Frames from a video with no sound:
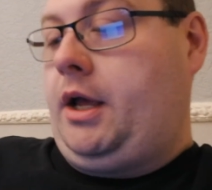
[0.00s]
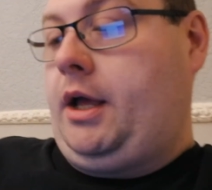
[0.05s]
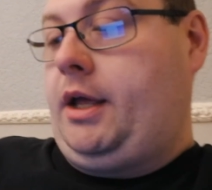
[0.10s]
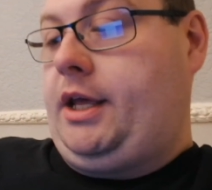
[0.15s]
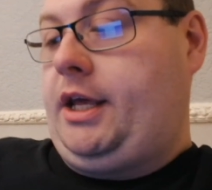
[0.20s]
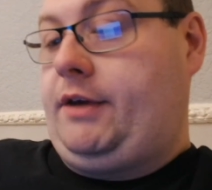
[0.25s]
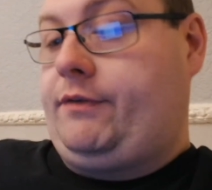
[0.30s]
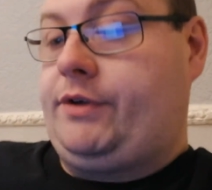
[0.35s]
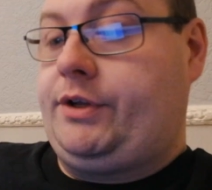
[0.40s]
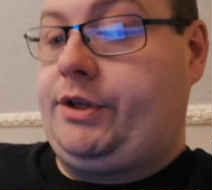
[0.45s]

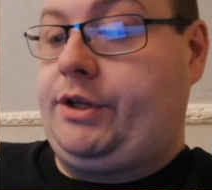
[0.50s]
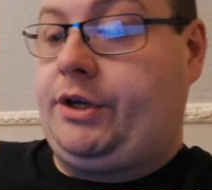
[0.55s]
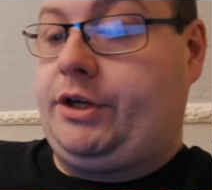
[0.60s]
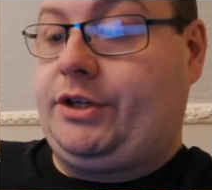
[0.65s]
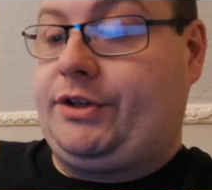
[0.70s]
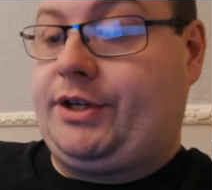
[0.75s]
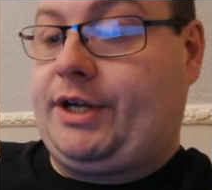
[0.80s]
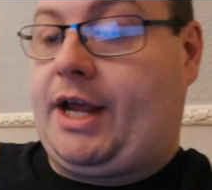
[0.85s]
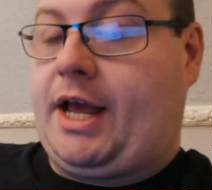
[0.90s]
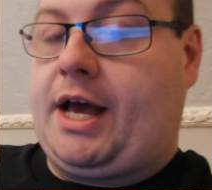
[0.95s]
Even though
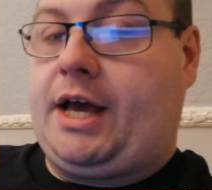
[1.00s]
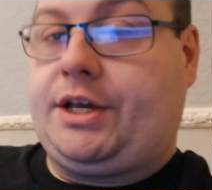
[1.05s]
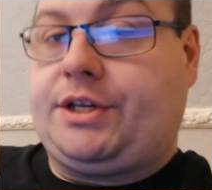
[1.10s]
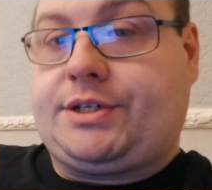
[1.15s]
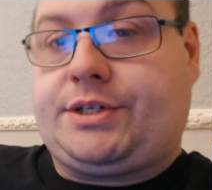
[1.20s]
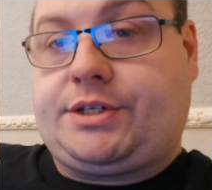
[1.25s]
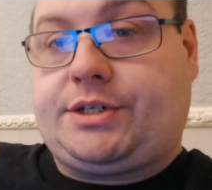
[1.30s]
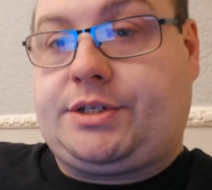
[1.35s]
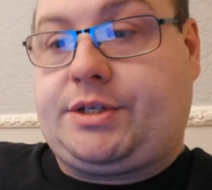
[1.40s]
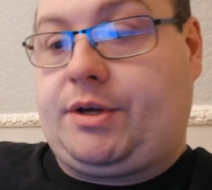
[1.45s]
the
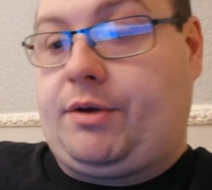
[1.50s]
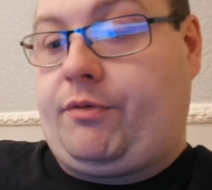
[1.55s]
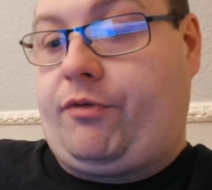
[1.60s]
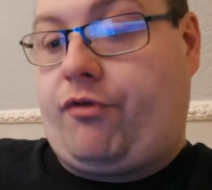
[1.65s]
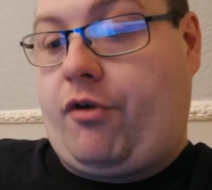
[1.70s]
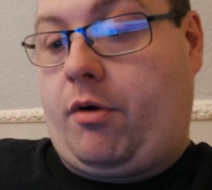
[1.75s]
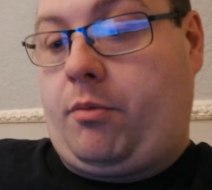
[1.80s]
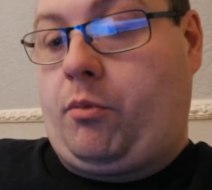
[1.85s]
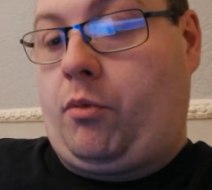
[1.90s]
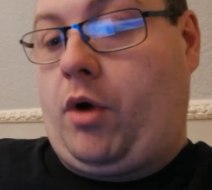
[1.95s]
guys,
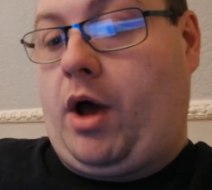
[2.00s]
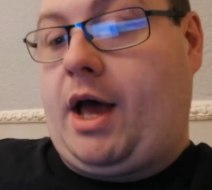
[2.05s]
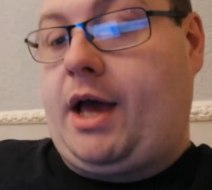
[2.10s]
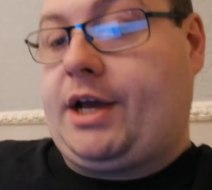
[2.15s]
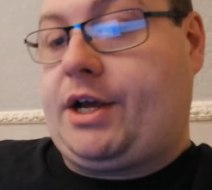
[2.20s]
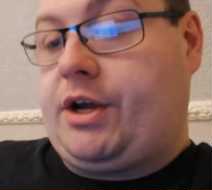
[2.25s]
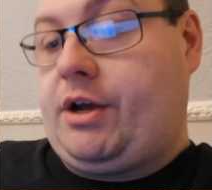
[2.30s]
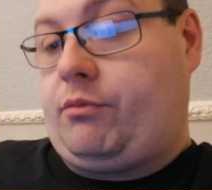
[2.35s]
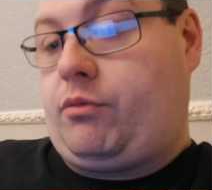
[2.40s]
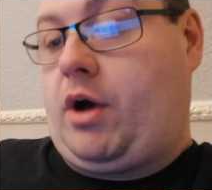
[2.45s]
from what
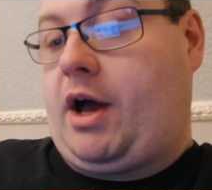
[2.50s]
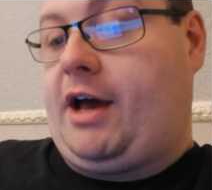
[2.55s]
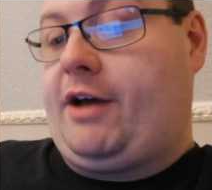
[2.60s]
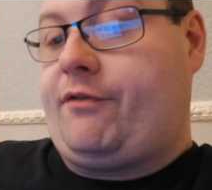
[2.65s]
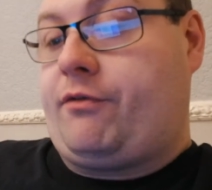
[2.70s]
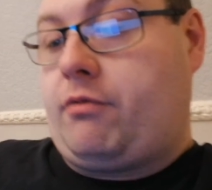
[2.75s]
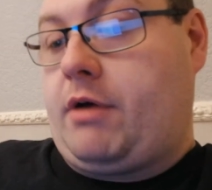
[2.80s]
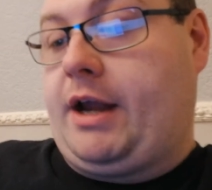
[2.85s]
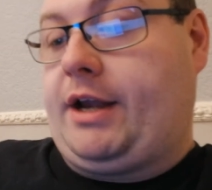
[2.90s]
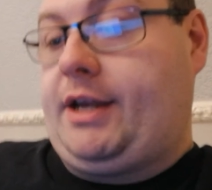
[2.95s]

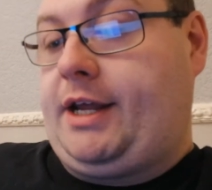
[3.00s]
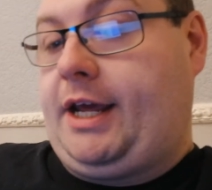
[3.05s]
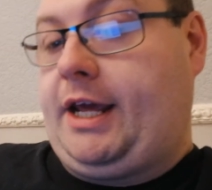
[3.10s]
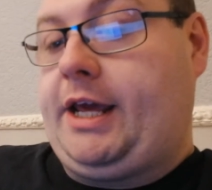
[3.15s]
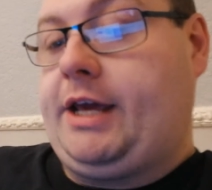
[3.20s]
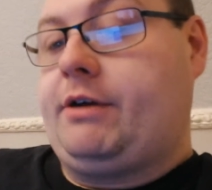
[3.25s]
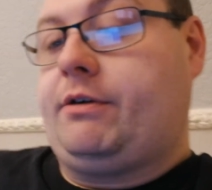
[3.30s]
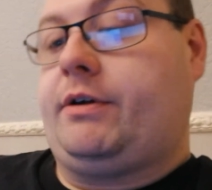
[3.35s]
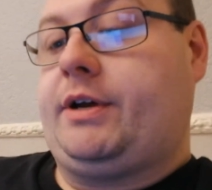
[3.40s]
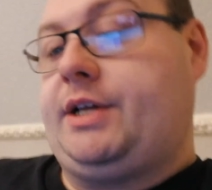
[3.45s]
I've read
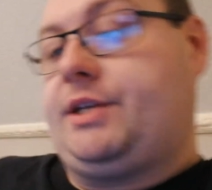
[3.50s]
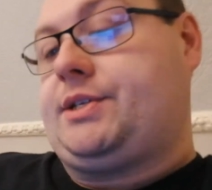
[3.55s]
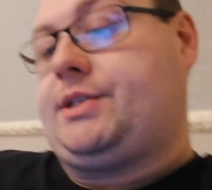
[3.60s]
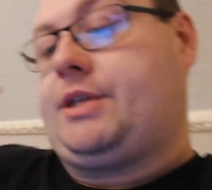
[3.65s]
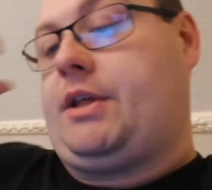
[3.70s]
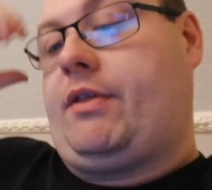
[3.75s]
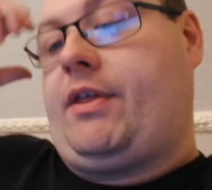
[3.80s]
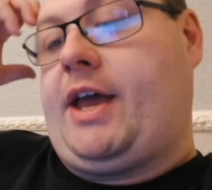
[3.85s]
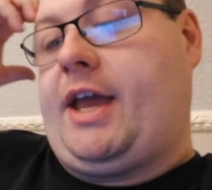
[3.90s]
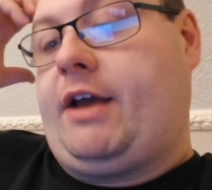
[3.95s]
here, is
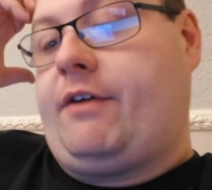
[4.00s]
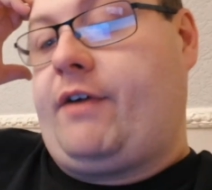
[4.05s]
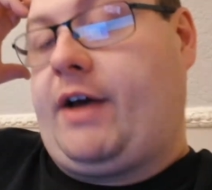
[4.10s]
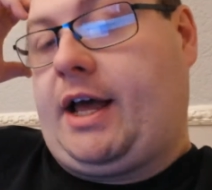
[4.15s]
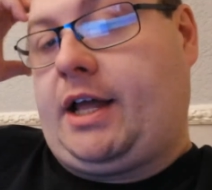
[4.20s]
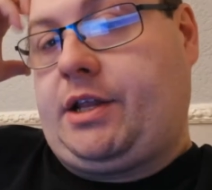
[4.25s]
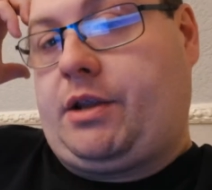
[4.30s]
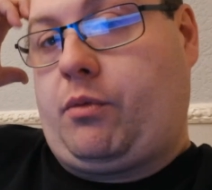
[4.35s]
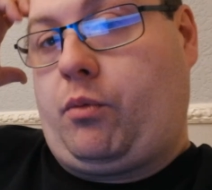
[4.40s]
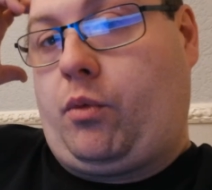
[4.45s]
they have
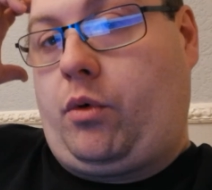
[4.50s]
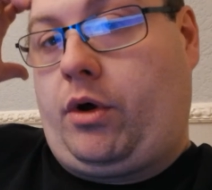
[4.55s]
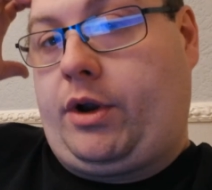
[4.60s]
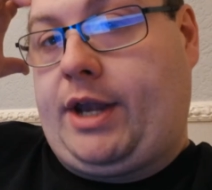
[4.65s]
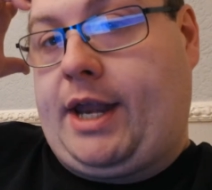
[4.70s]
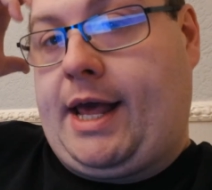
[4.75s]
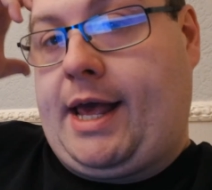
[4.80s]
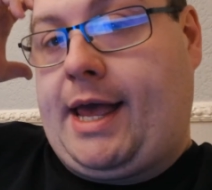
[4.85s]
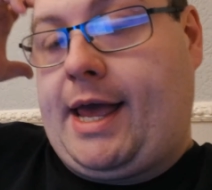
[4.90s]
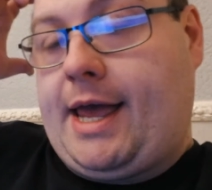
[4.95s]
had one
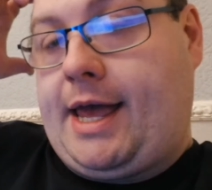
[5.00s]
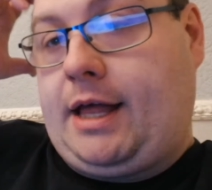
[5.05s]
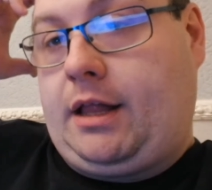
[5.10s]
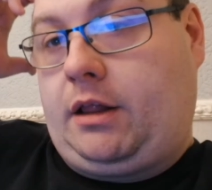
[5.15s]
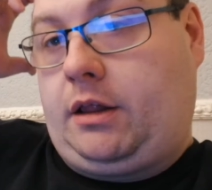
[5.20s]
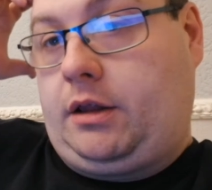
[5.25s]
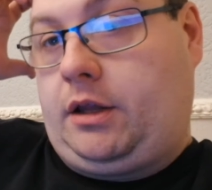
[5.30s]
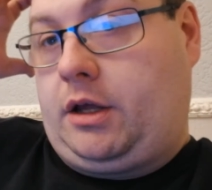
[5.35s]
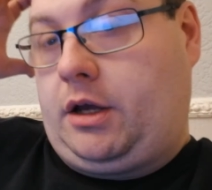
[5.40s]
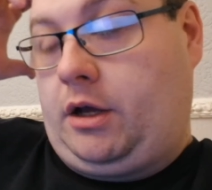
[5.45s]

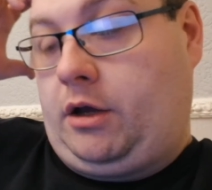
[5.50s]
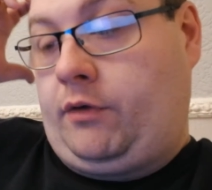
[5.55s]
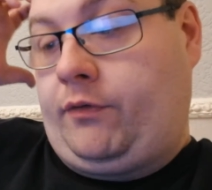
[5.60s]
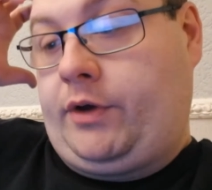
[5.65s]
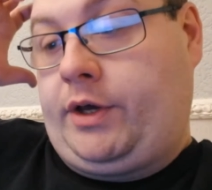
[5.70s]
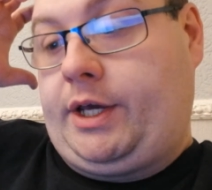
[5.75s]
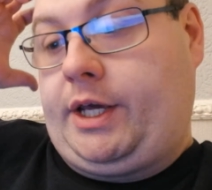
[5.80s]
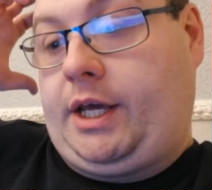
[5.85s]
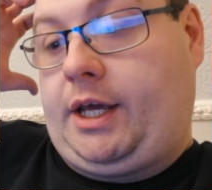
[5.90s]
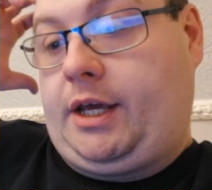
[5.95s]
hell of
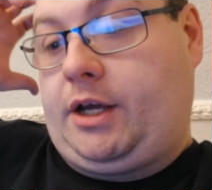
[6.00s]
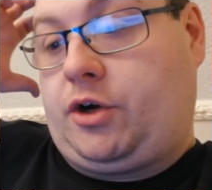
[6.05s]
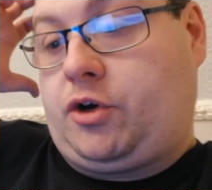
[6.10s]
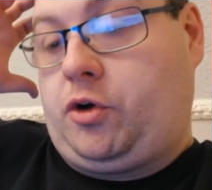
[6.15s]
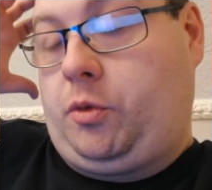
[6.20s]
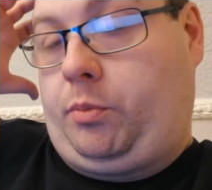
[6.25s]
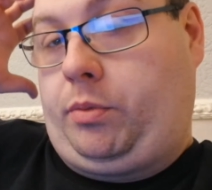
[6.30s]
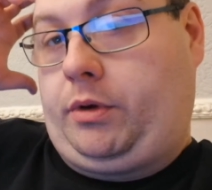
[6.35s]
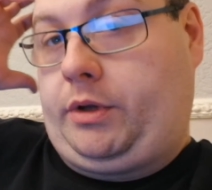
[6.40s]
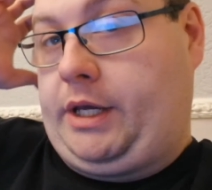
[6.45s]
a
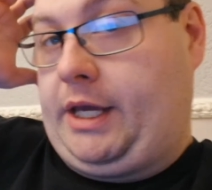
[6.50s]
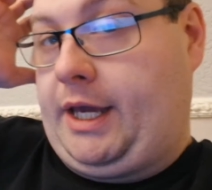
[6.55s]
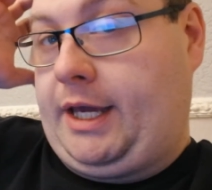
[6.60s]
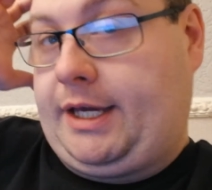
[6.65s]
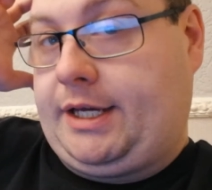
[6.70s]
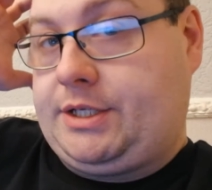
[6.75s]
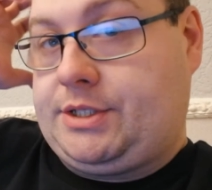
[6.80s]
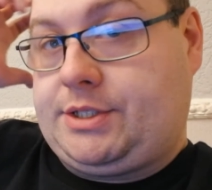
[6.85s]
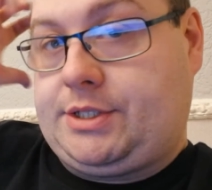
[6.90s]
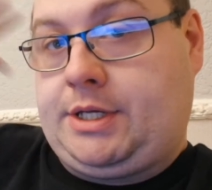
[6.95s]
couple of
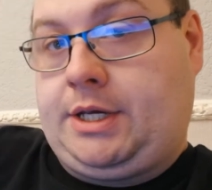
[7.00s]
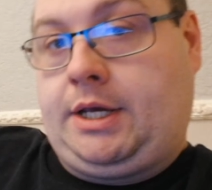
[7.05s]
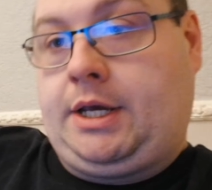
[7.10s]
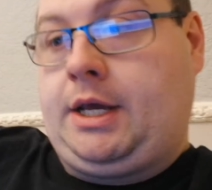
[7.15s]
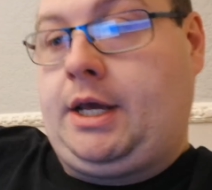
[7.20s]
years.